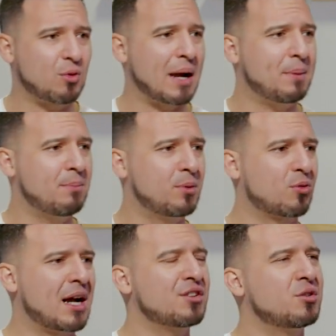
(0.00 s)
the right people
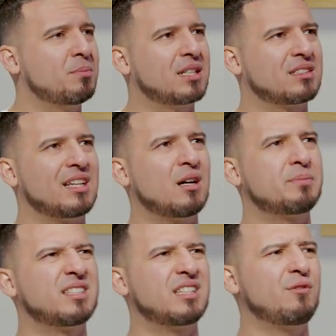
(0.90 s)
around you, because it
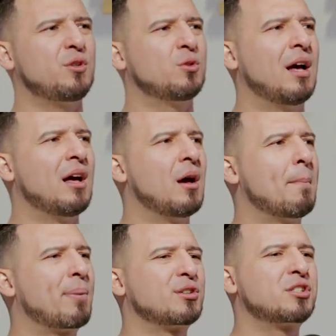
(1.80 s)
helps to give you
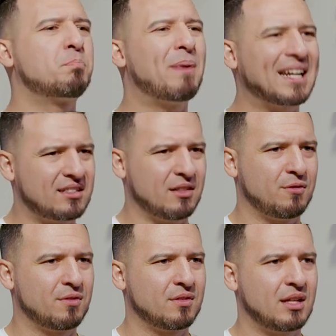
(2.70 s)

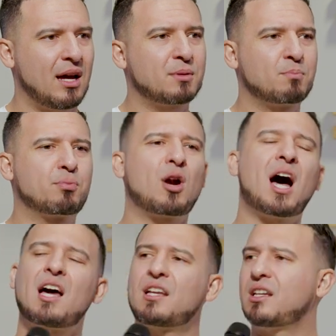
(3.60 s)
perspective, helps
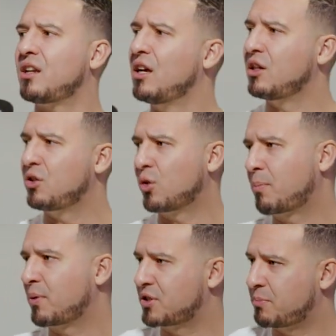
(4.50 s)
broaden your
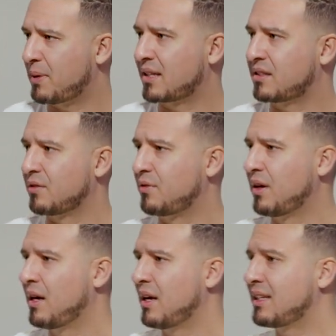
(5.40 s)
perspective.
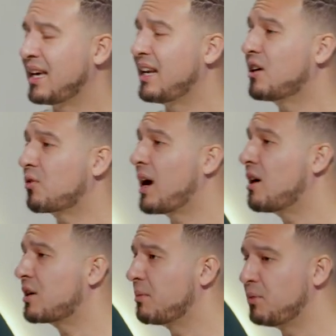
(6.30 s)
Getting
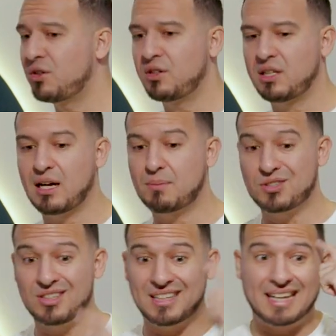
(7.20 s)
around community
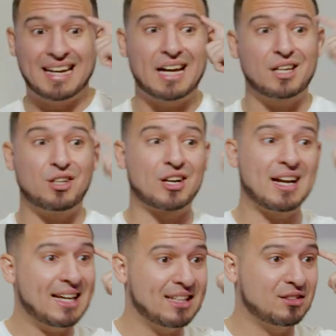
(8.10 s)
helps you to get out of your
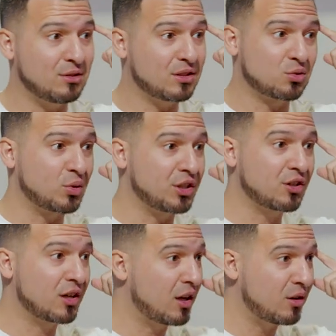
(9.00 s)
head too, because when
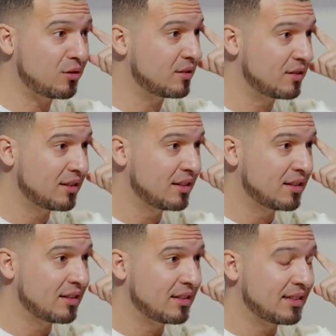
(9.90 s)
you're alone
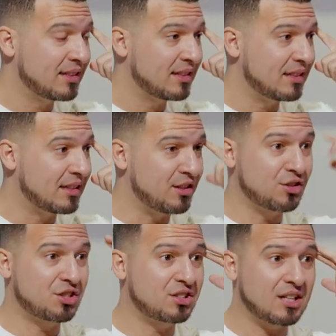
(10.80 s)
and
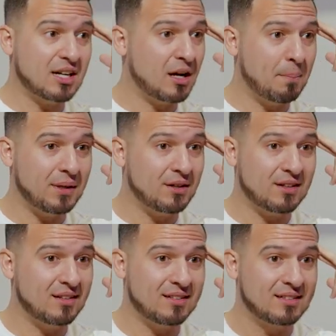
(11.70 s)
you're stuck up
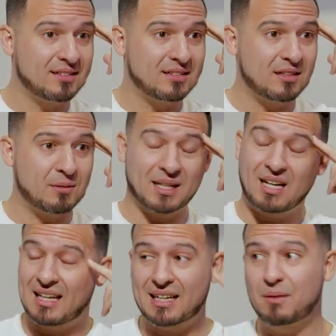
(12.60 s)
here, oh my
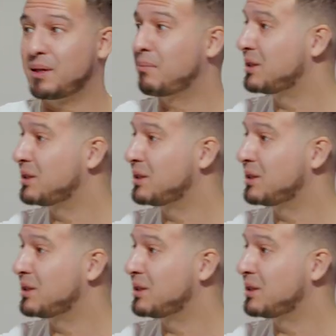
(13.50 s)
God, that could be a